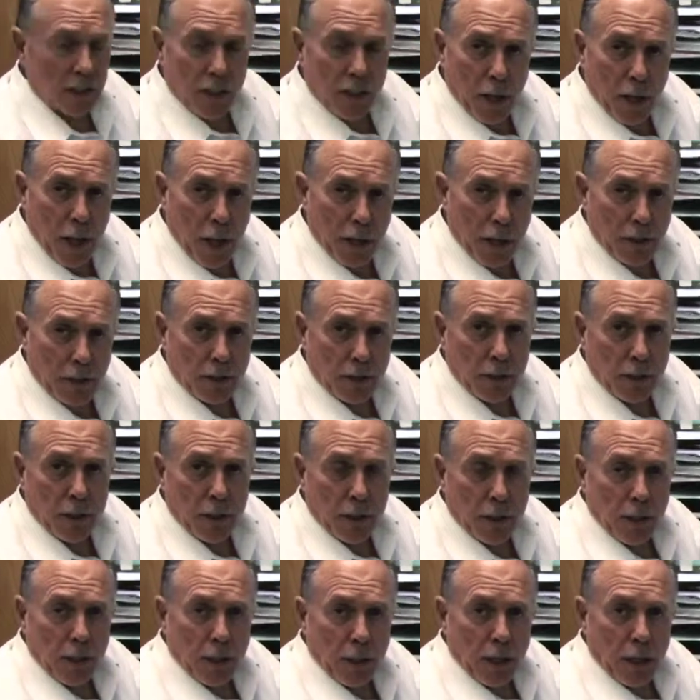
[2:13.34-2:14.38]
that
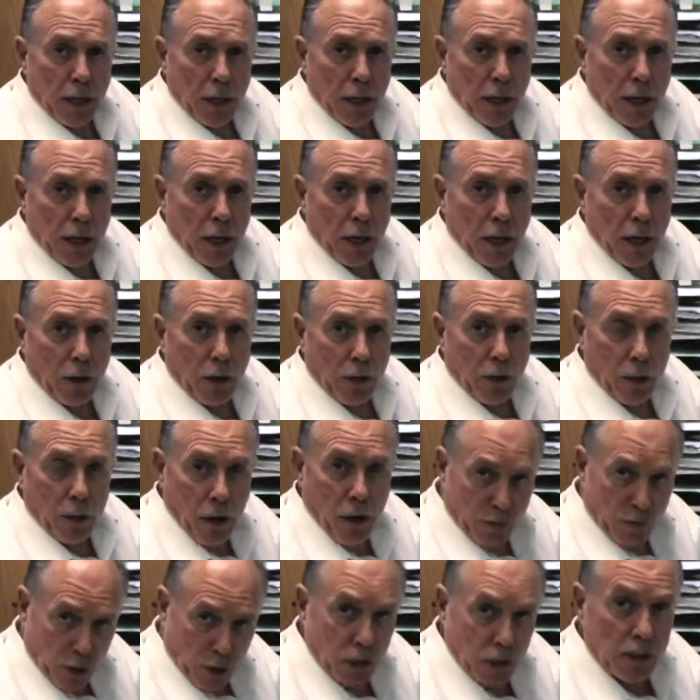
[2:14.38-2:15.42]
you
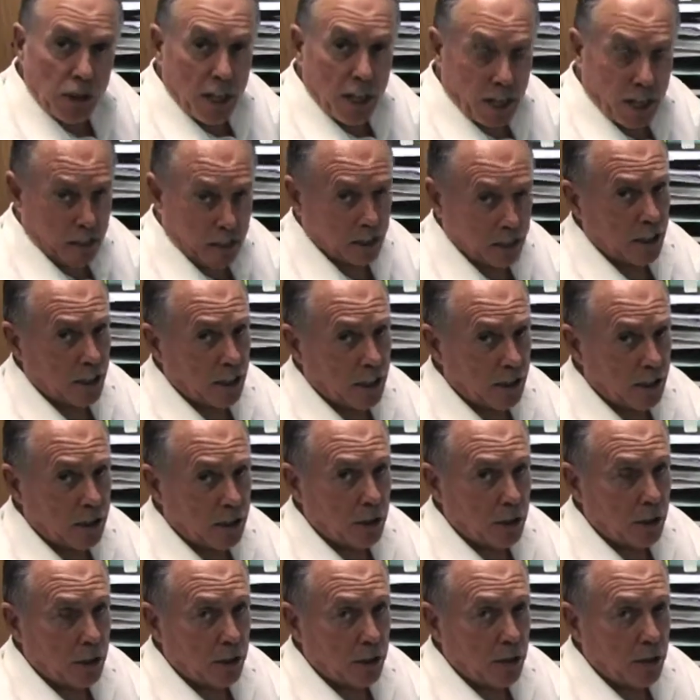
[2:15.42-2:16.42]
have a good text editor,